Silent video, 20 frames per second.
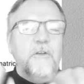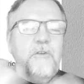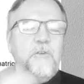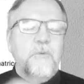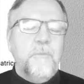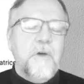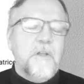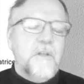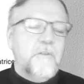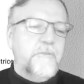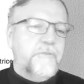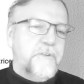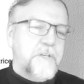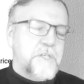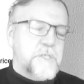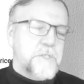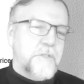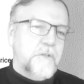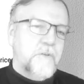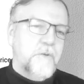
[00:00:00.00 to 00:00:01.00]
to to model
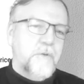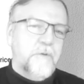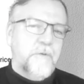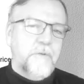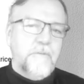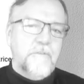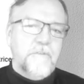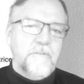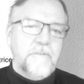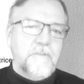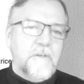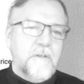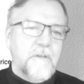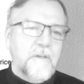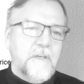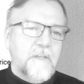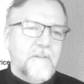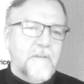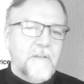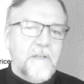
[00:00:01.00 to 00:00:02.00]
friction cones
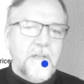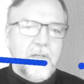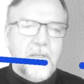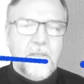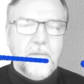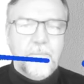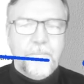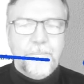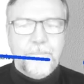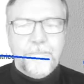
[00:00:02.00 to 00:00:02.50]
and the like.